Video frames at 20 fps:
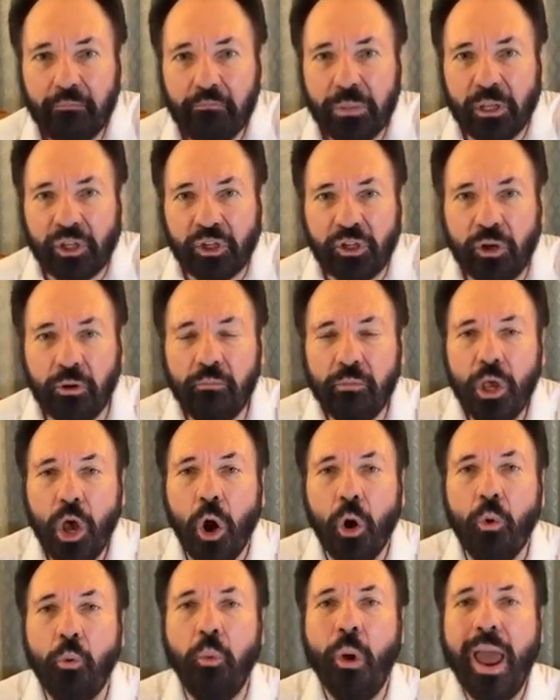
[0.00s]
But so
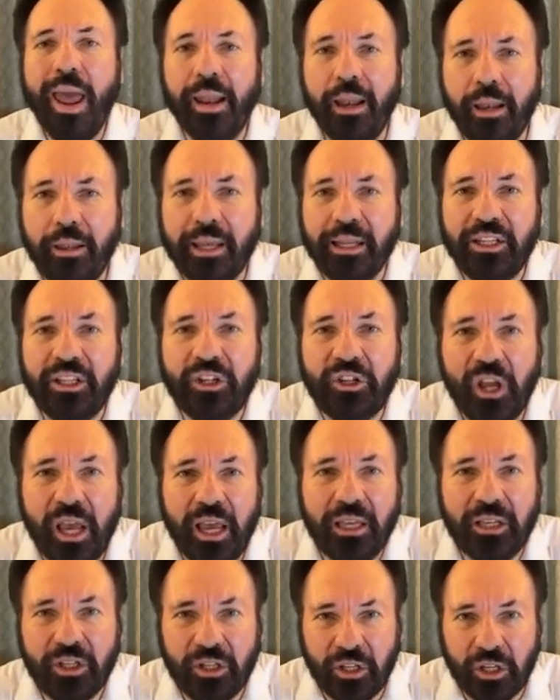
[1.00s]
when did
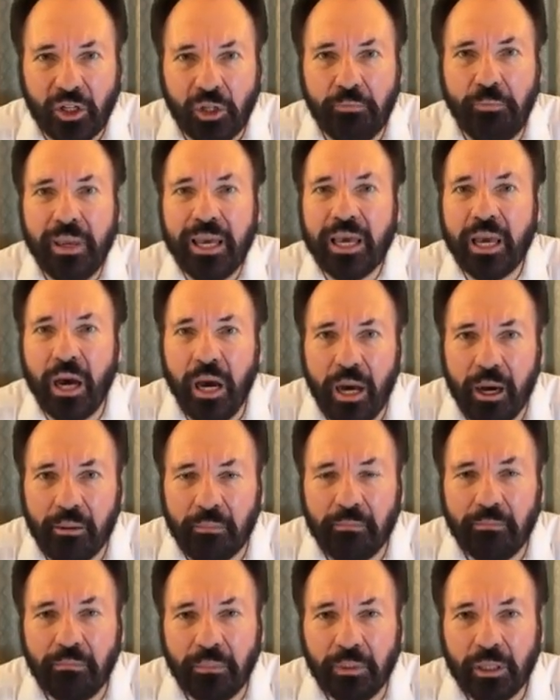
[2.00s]
Jesus
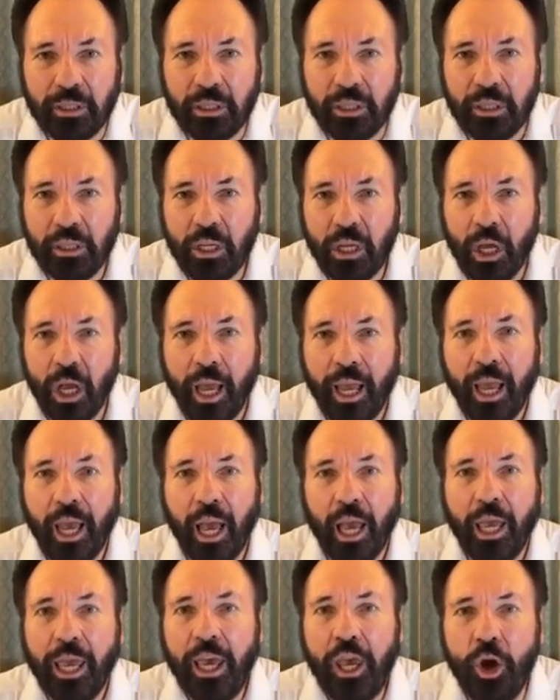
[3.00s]
become
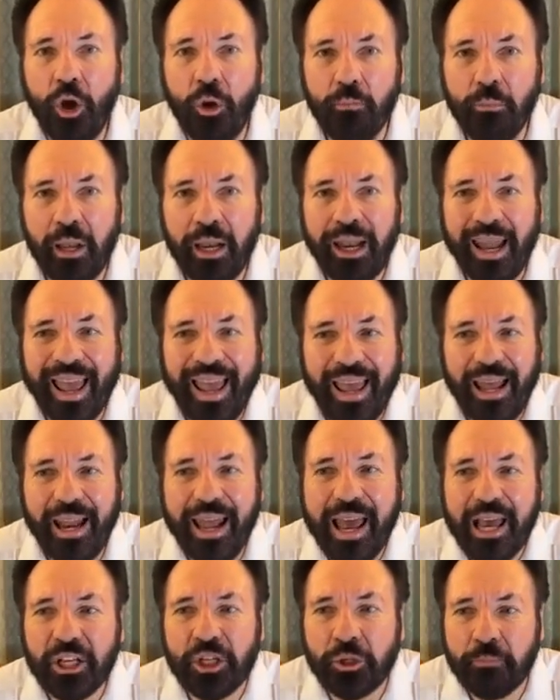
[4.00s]
human in
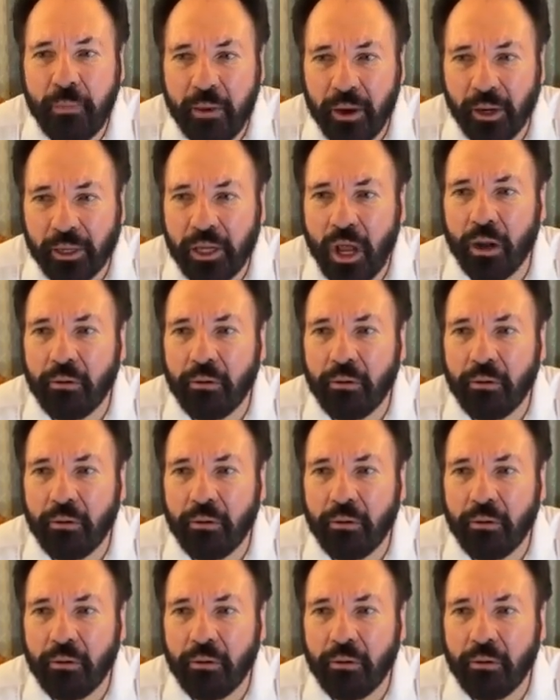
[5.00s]
his spirit?